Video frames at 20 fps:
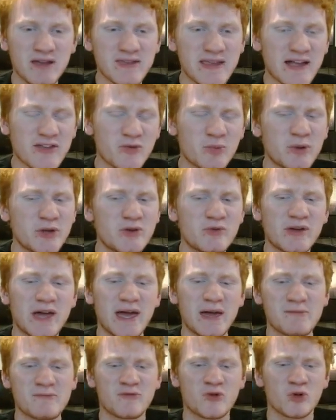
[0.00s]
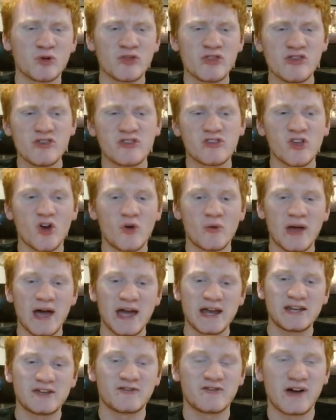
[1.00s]
that's what you came for the
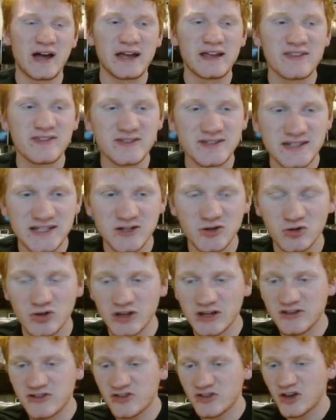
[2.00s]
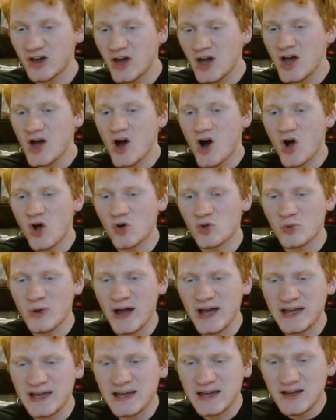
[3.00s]
Zonai device tier list. All
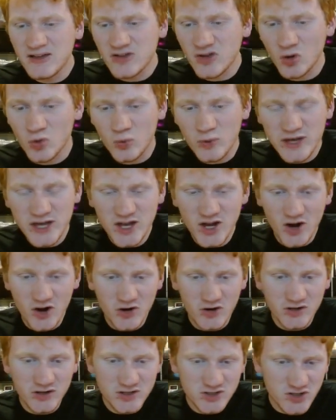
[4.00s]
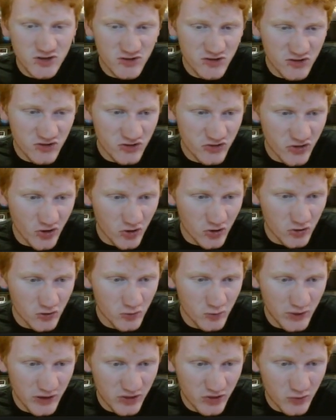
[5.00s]
right, so we are going to just start
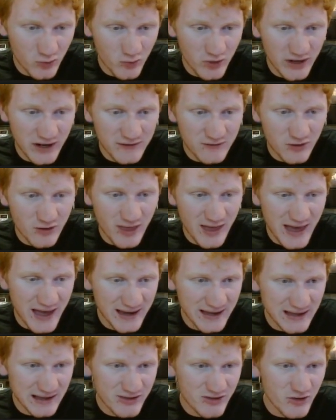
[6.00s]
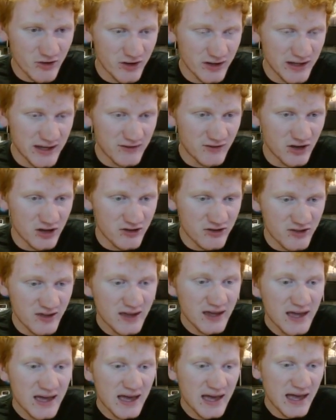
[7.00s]
with whatever the heck it's going to give us.
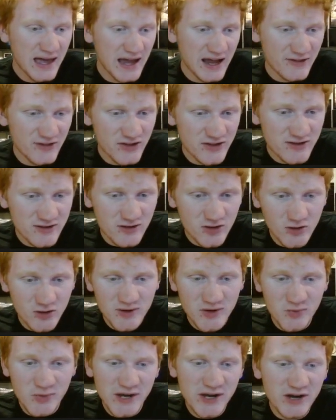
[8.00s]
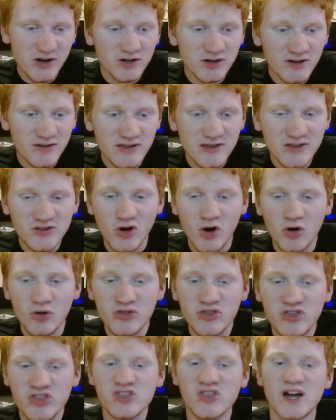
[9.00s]
And this is going to be weird because these are all
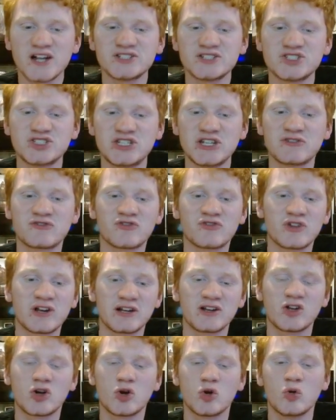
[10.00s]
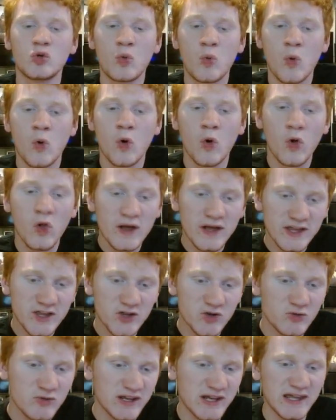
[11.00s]
such different, cool,
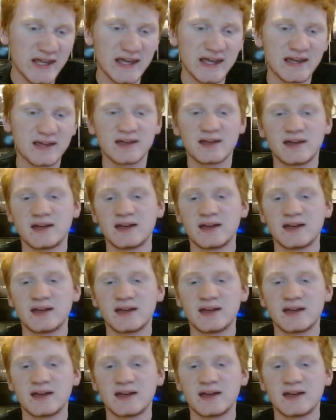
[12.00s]
unique